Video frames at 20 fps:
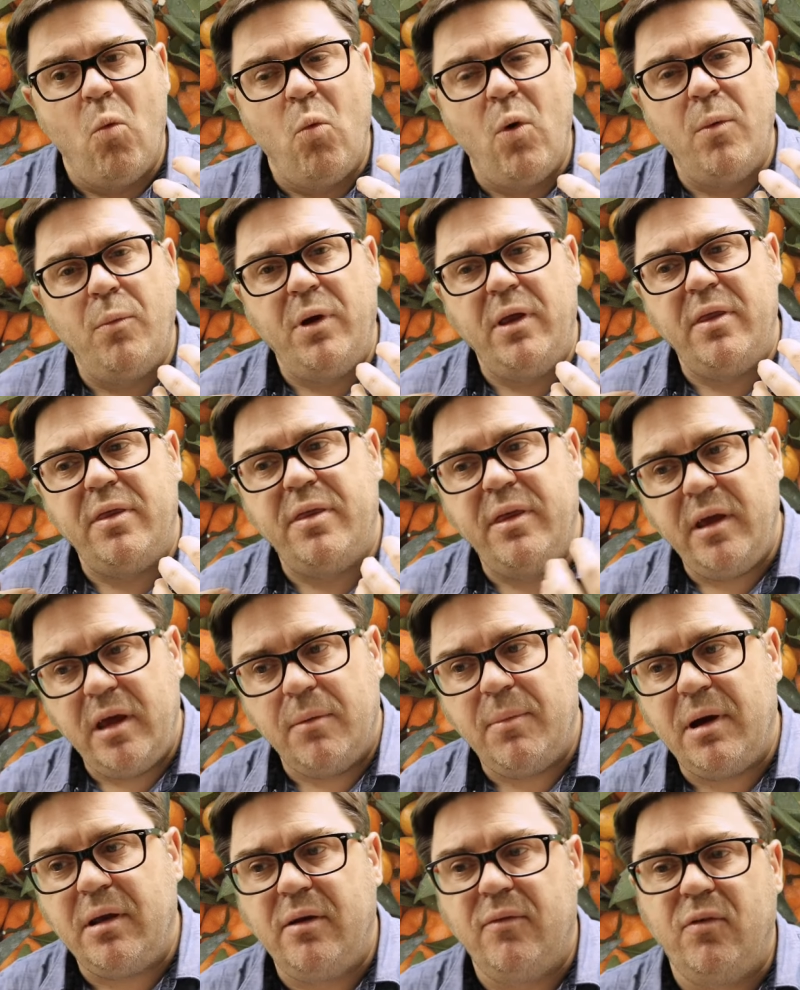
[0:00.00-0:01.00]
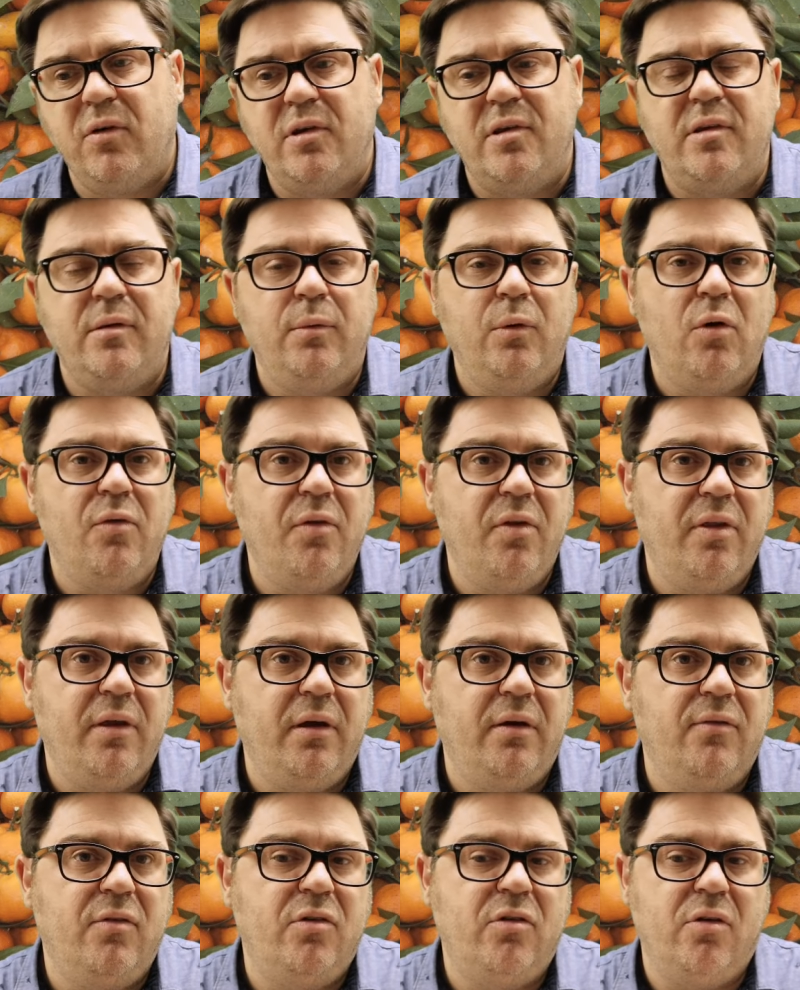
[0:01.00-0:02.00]
When we think about diversity, we often
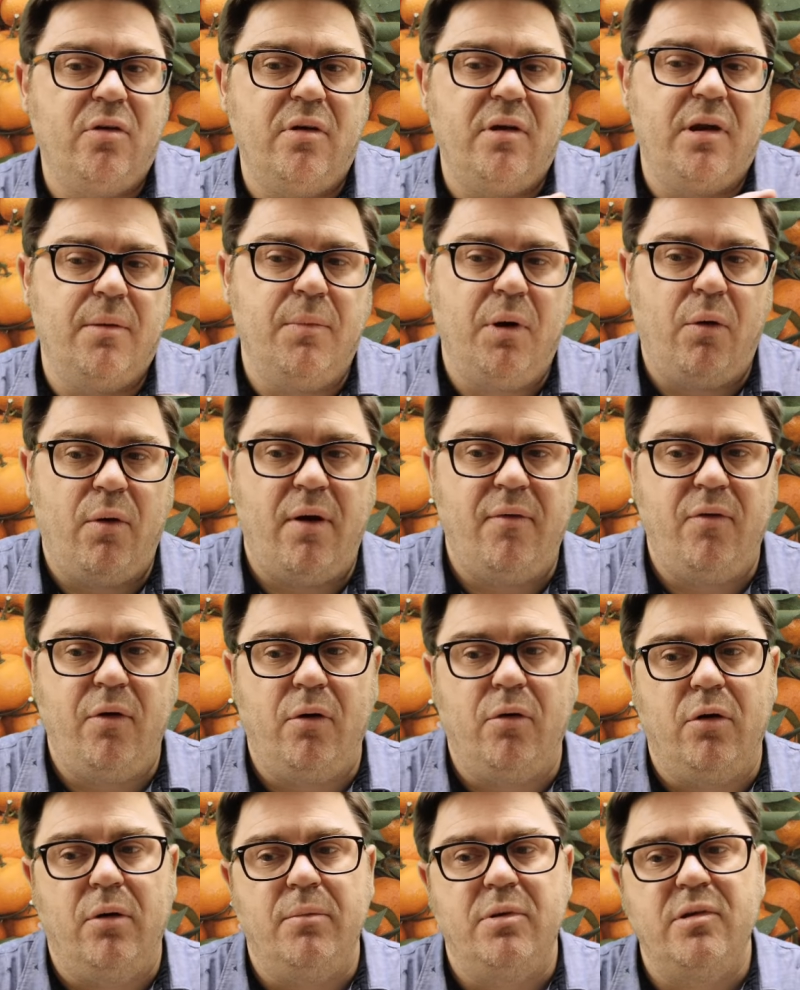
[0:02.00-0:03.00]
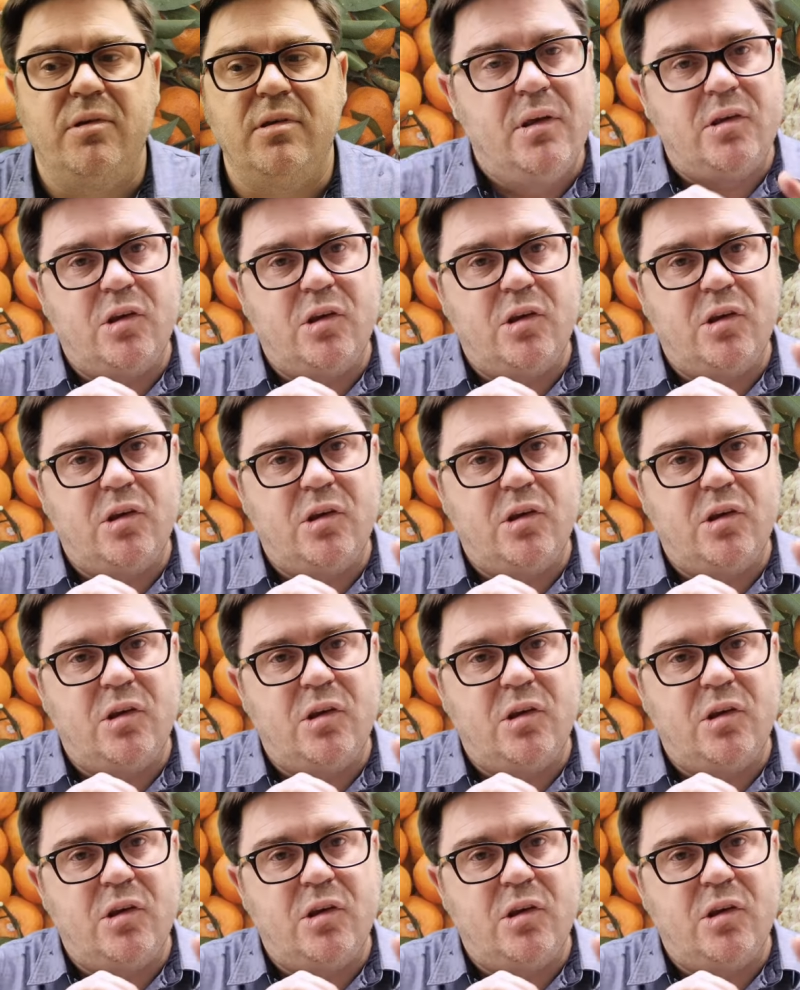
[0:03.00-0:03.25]
think of certain demographic groups,